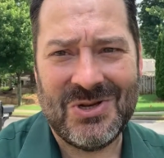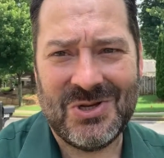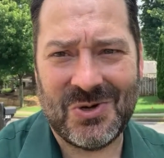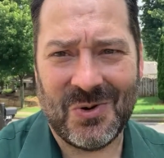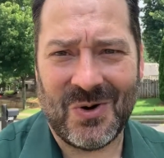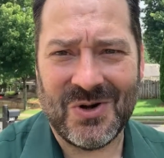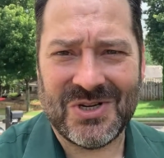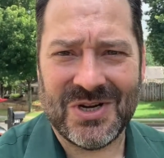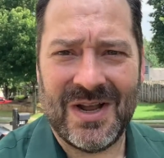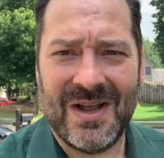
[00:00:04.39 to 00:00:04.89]

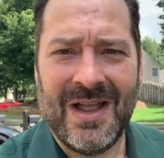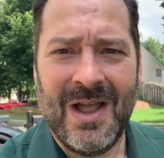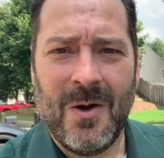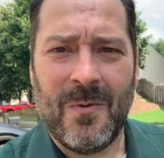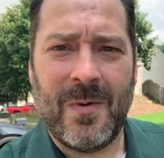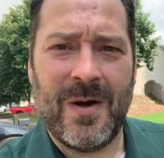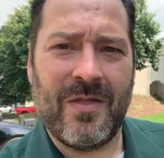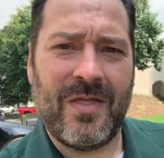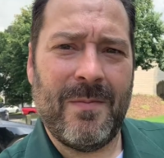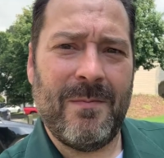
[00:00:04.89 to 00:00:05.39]
Georgia,
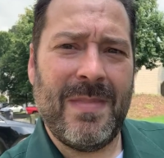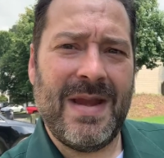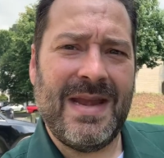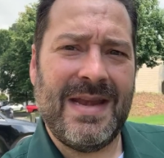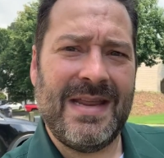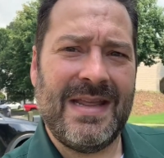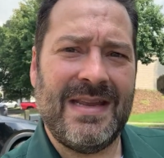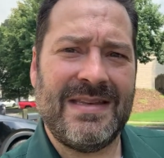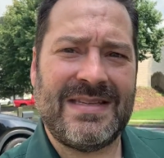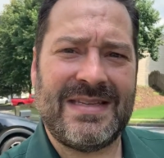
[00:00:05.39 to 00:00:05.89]
where the
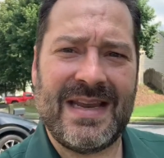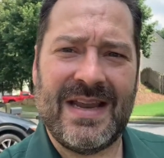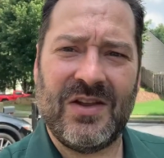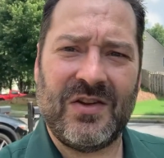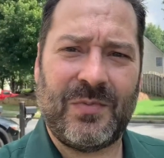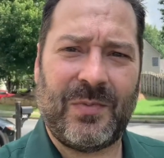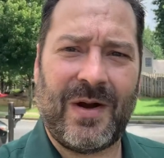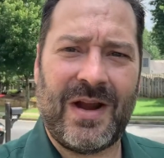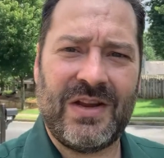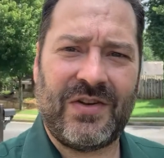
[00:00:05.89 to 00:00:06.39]
median
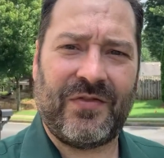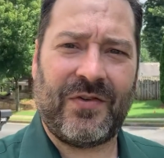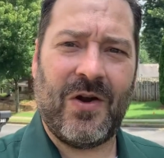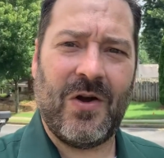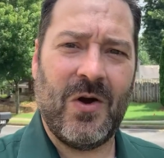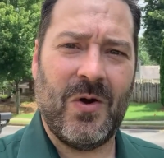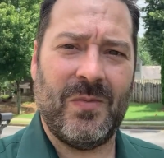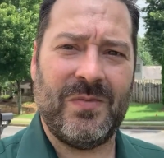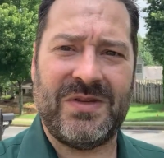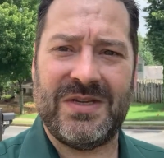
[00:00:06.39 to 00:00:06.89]
sales price for
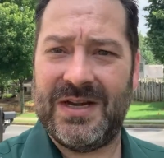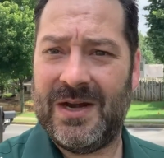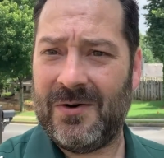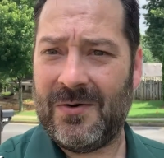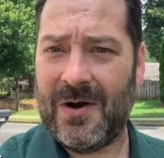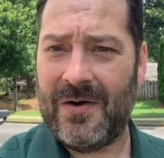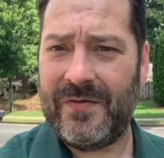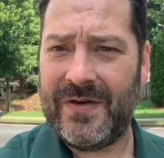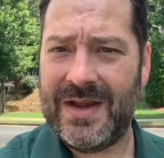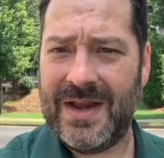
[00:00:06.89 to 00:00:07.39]
homes
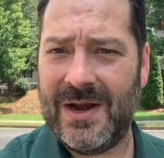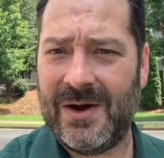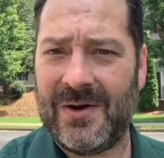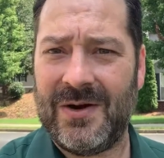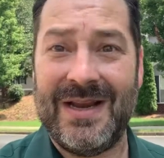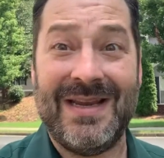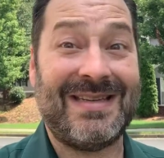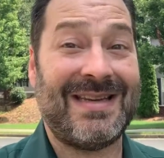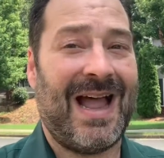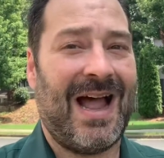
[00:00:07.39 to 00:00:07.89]
year over year
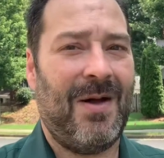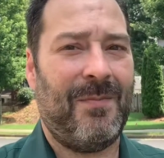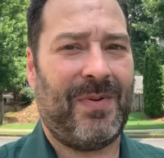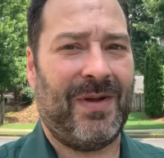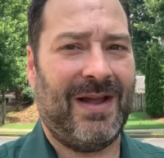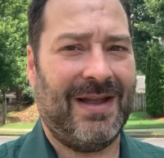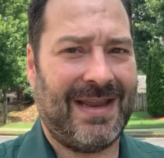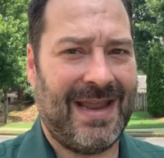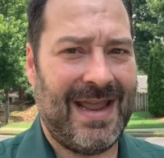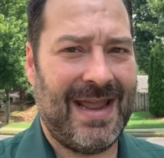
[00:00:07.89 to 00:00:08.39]
is
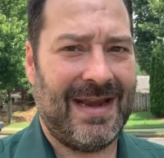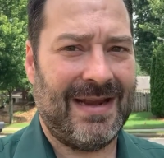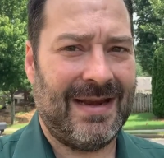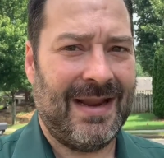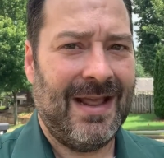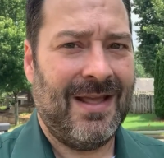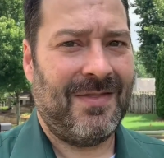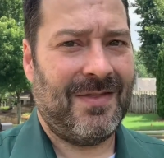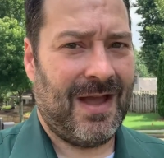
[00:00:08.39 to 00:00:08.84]
up again.